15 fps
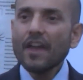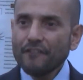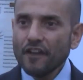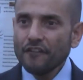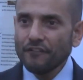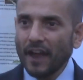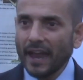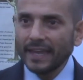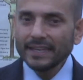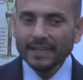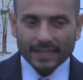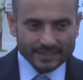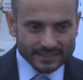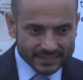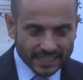FFA
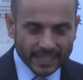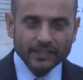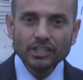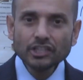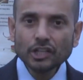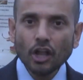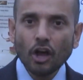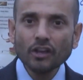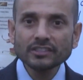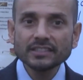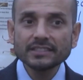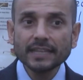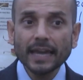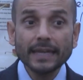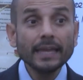sit in this class
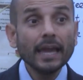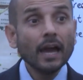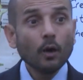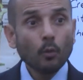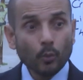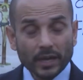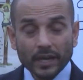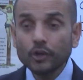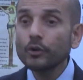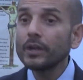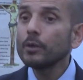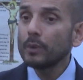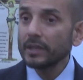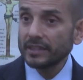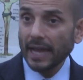and say, we
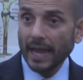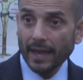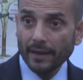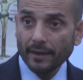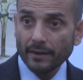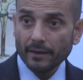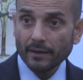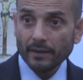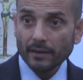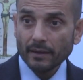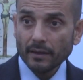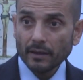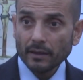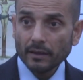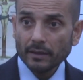agree with that?
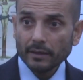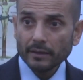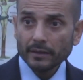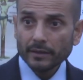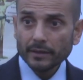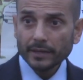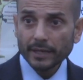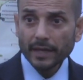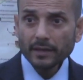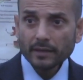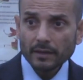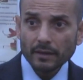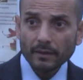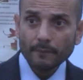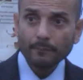Yeah?
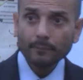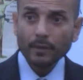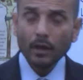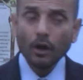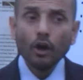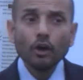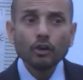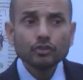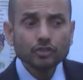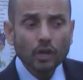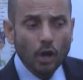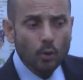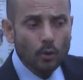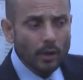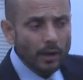
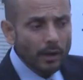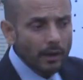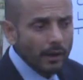So